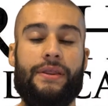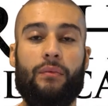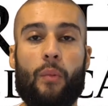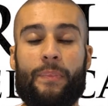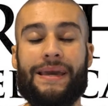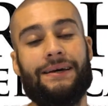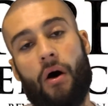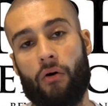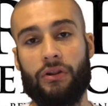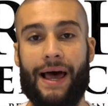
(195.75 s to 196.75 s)
There will be an
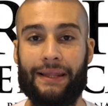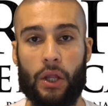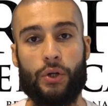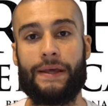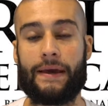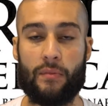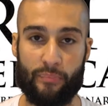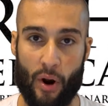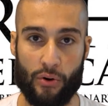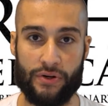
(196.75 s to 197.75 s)
online learning
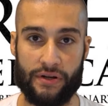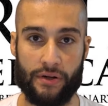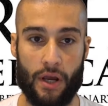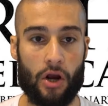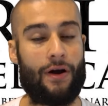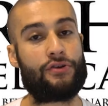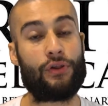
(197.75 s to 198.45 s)
component, right?